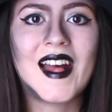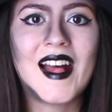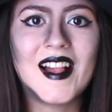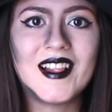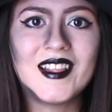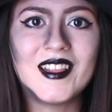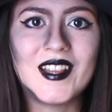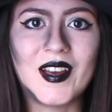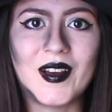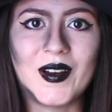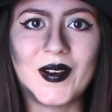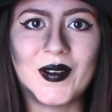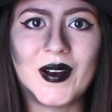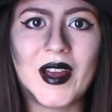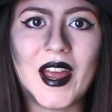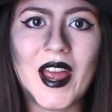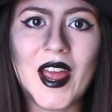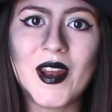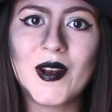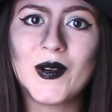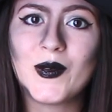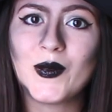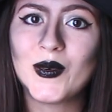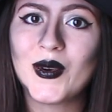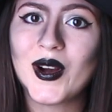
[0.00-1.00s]
Hello
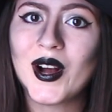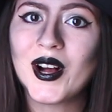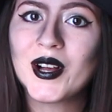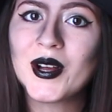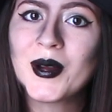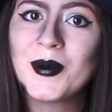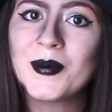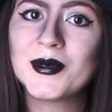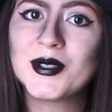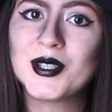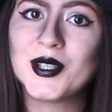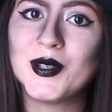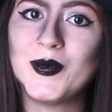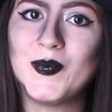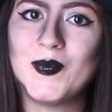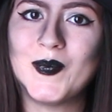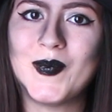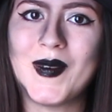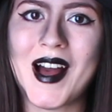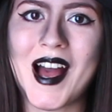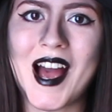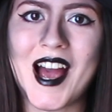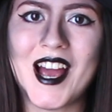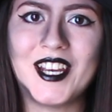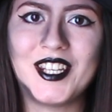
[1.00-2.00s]
and welcome to
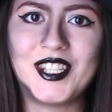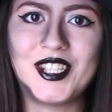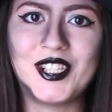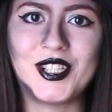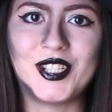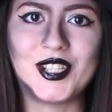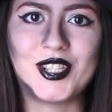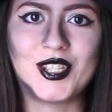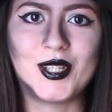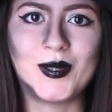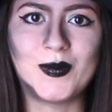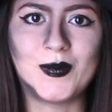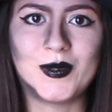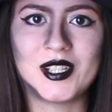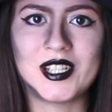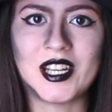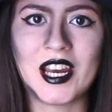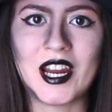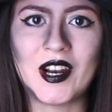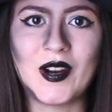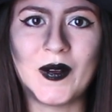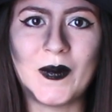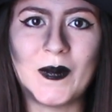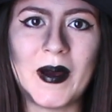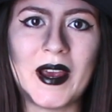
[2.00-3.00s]
my YouTube
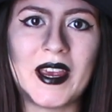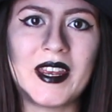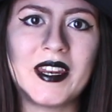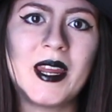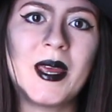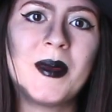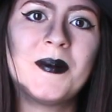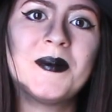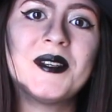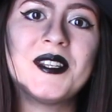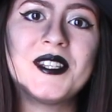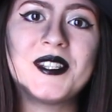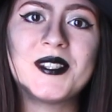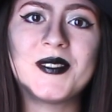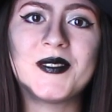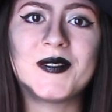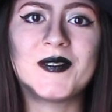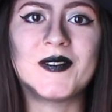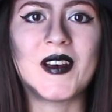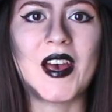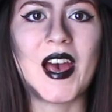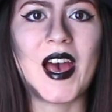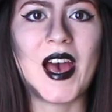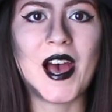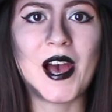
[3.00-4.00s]
channel. My name is
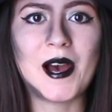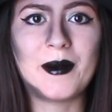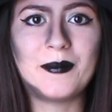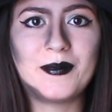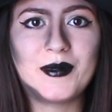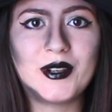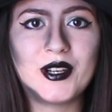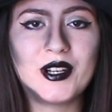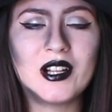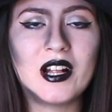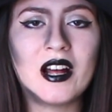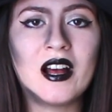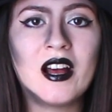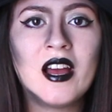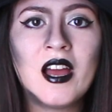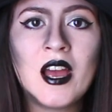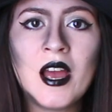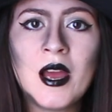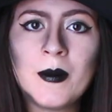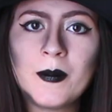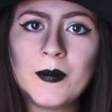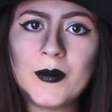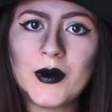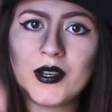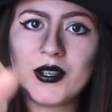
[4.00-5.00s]

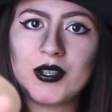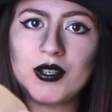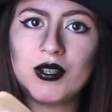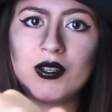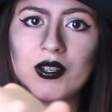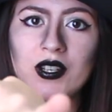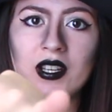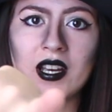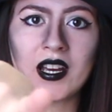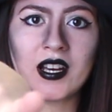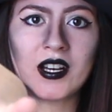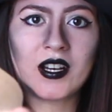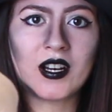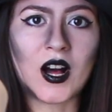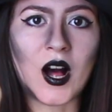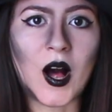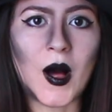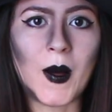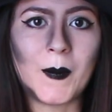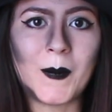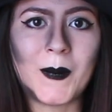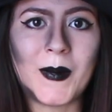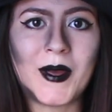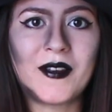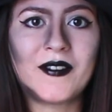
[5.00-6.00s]
Fabiola, but you can
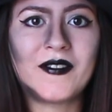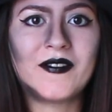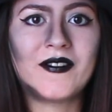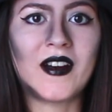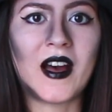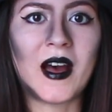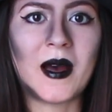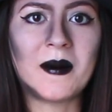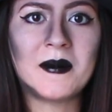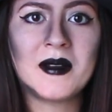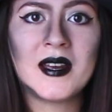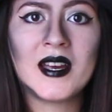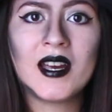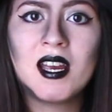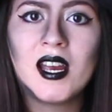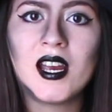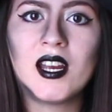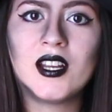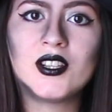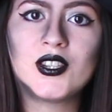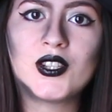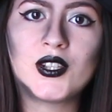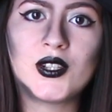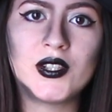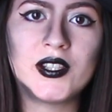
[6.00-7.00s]
call me Fab.
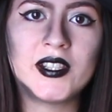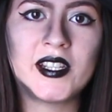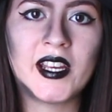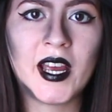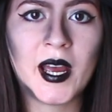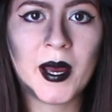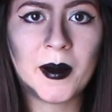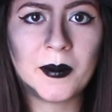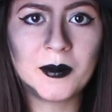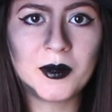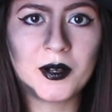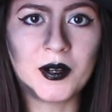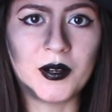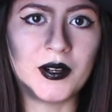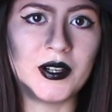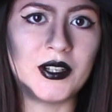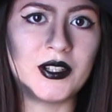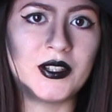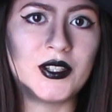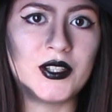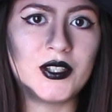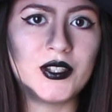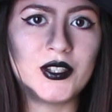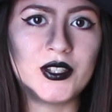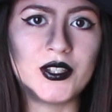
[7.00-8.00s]
And today I'm
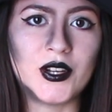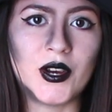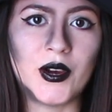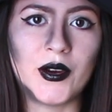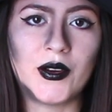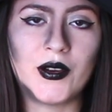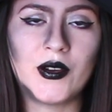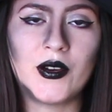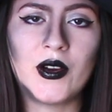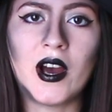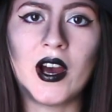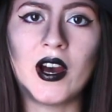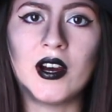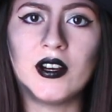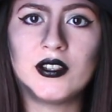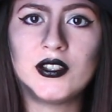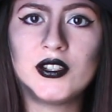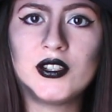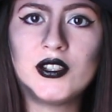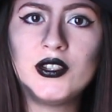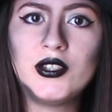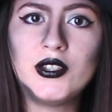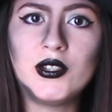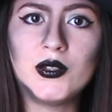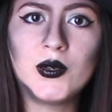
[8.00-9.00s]
going to show you how
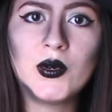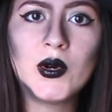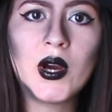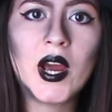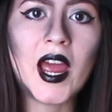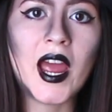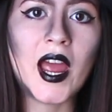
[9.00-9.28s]
to do